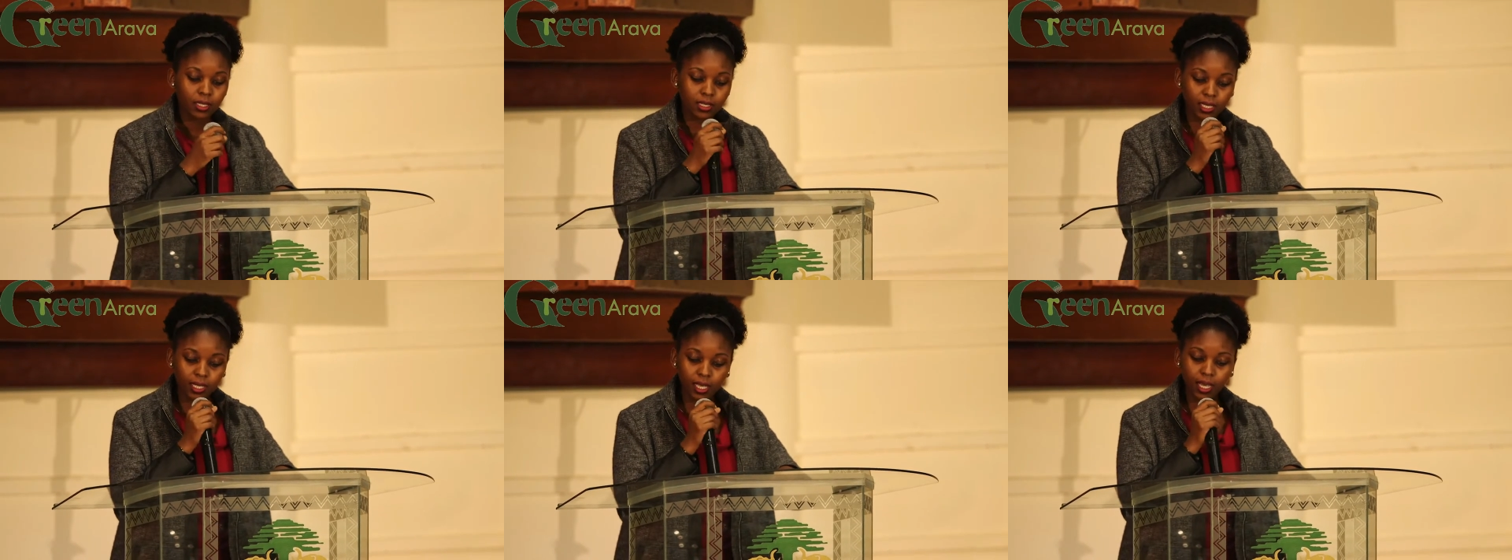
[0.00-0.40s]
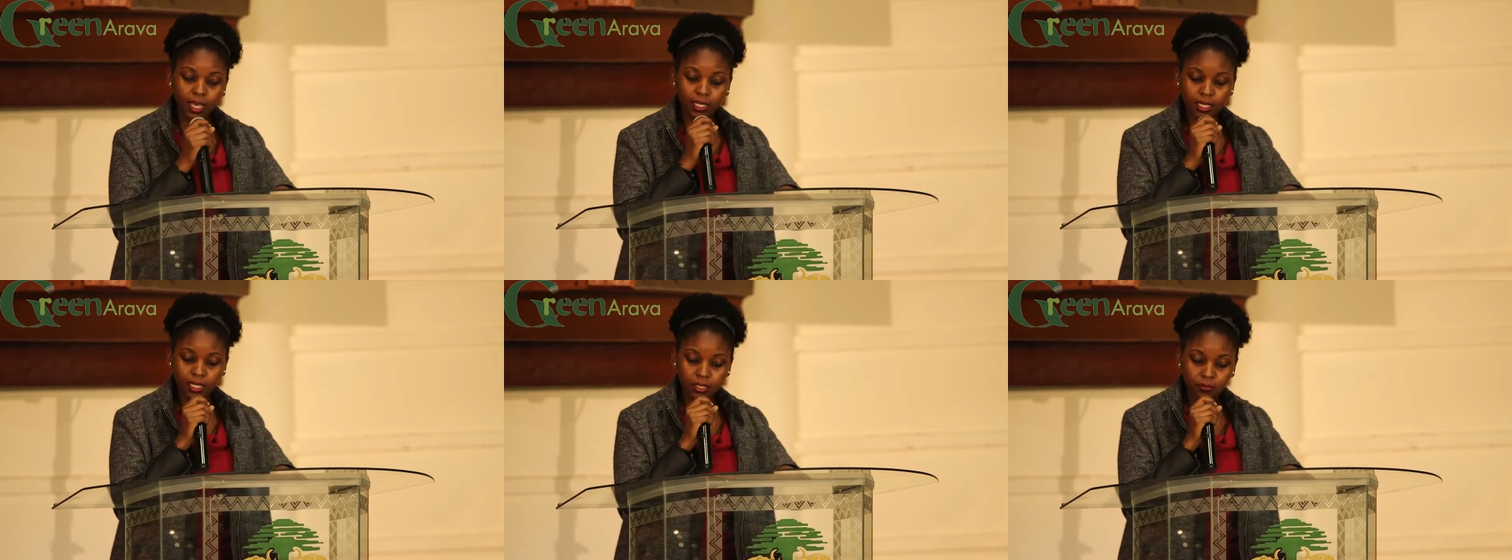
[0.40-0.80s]
taking
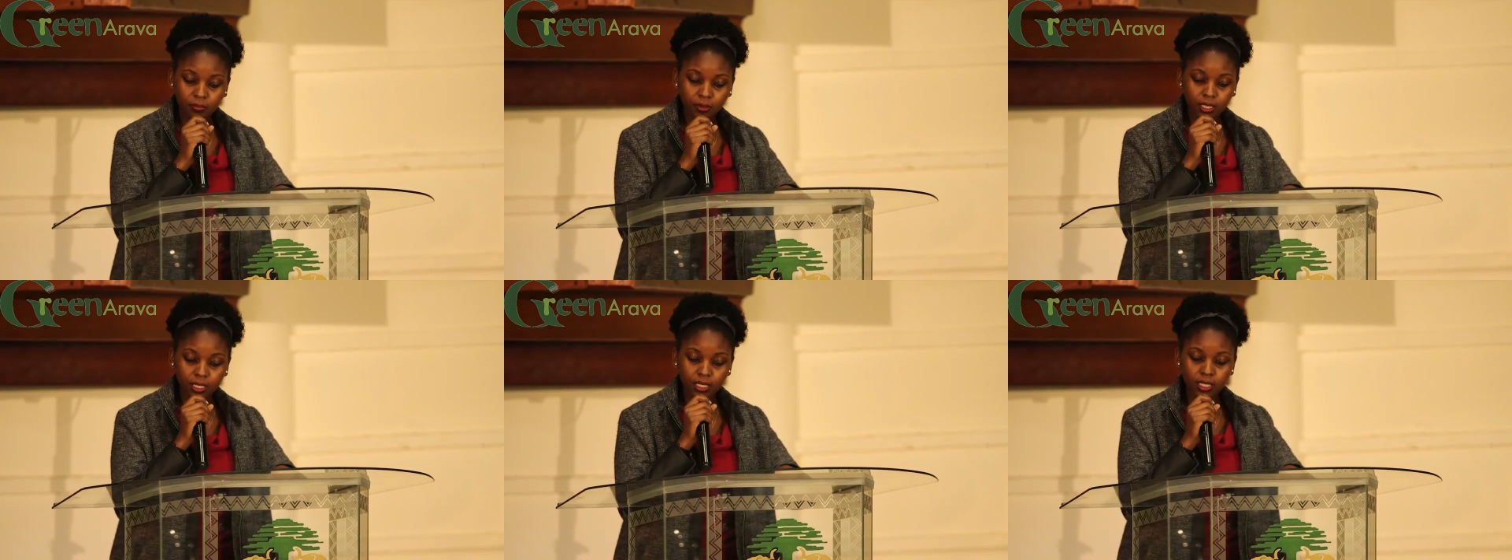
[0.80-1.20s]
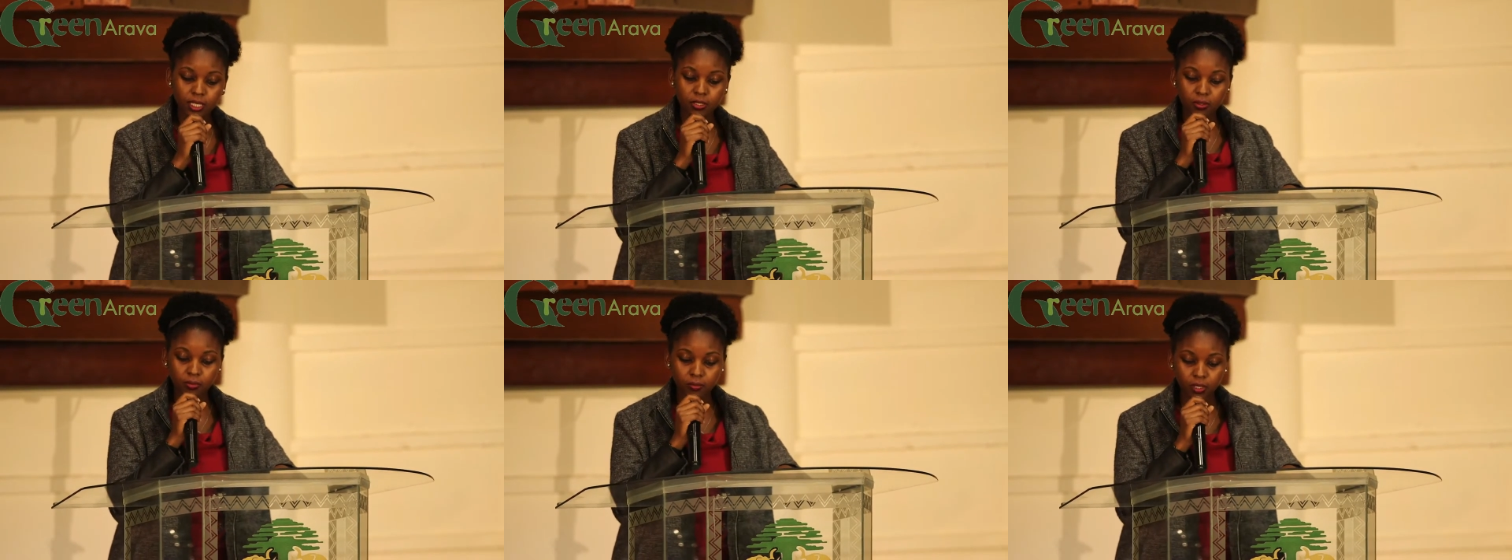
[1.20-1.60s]
at least 4
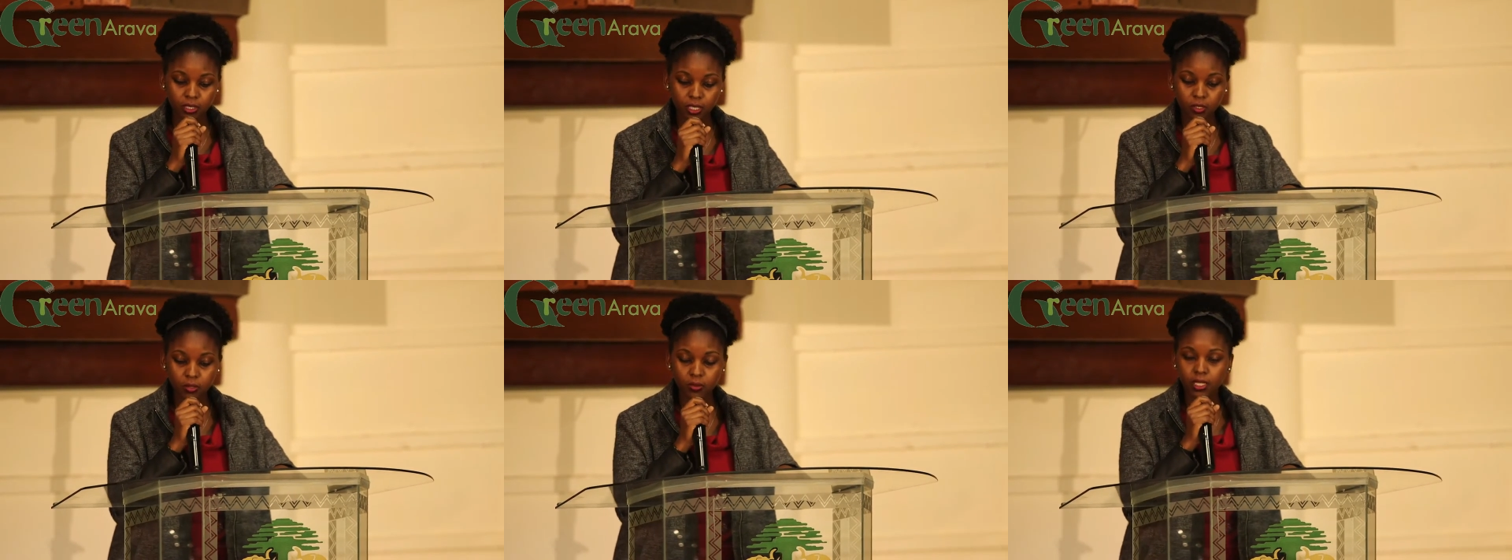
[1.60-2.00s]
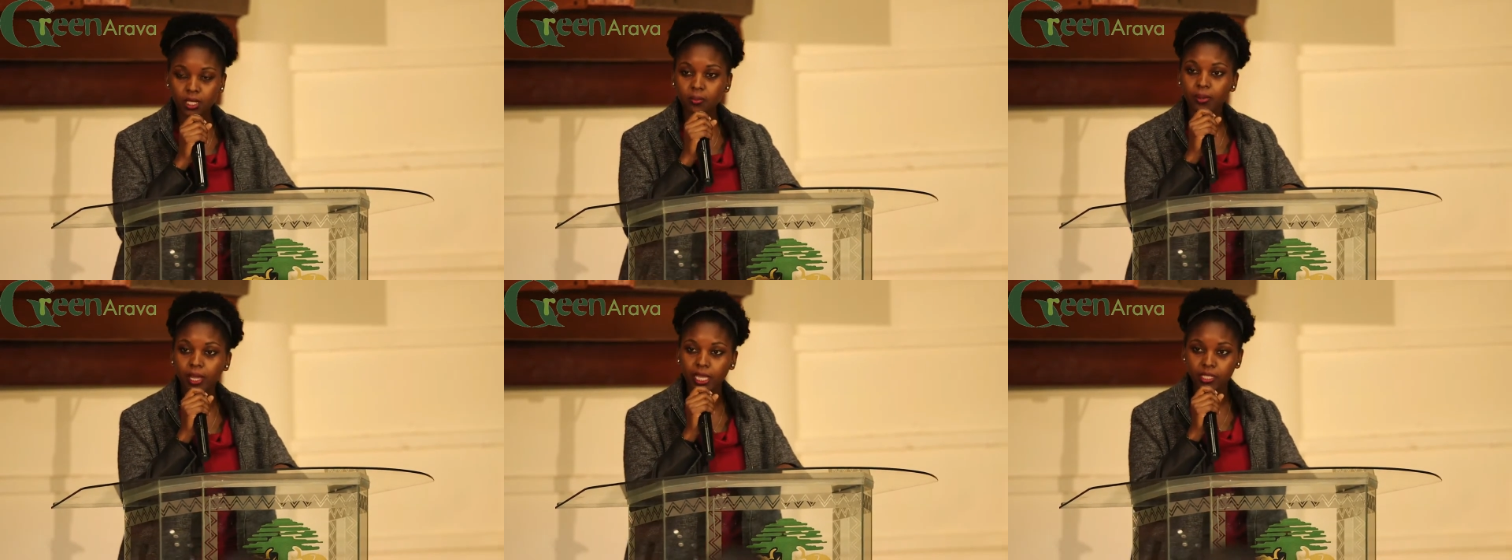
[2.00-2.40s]
liters of water to
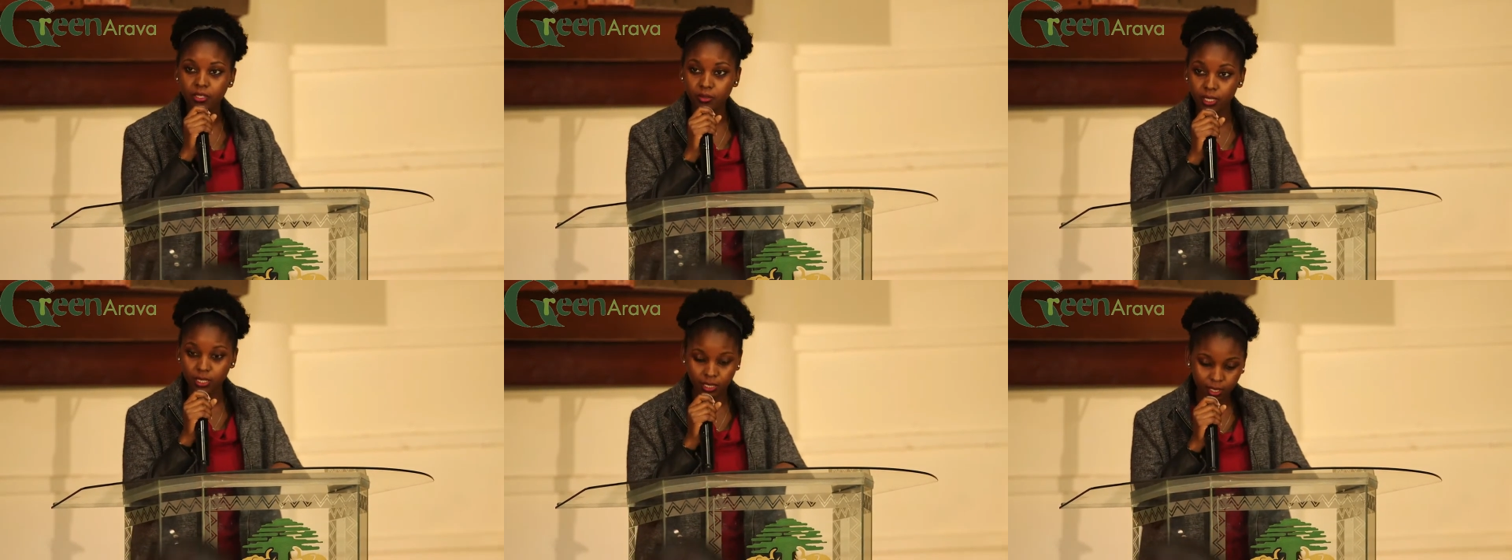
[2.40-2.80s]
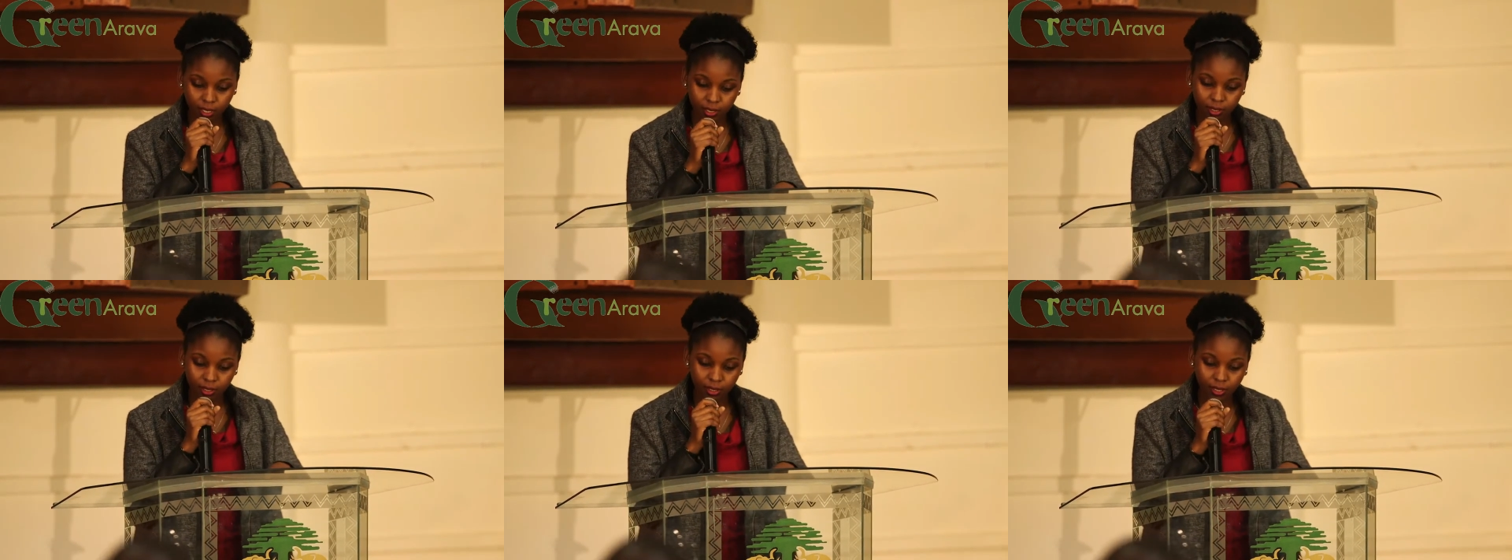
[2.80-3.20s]
keep
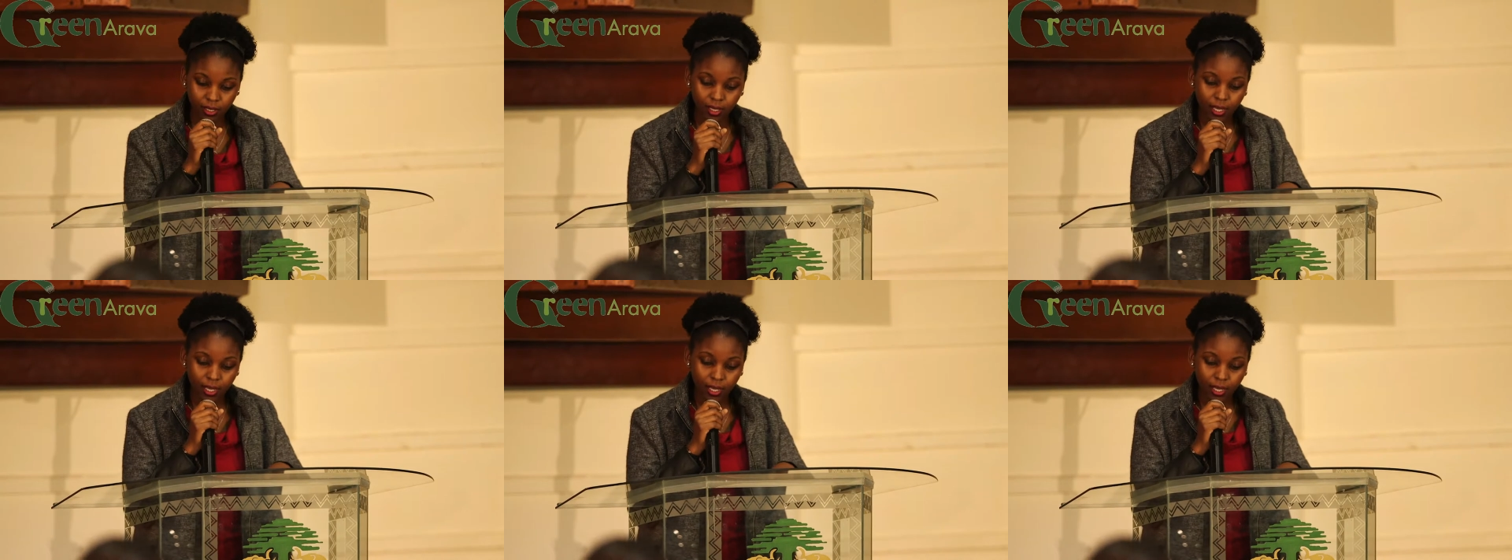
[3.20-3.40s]
hydrated,